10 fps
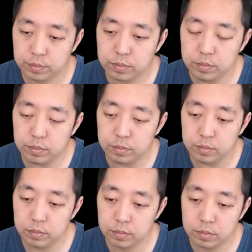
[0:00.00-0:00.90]

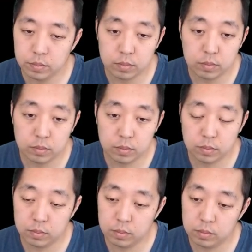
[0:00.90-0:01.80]

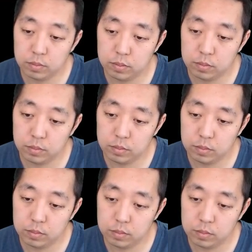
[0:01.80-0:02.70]

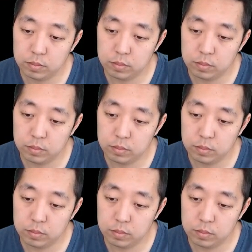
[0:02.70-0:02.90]
Nothing is said.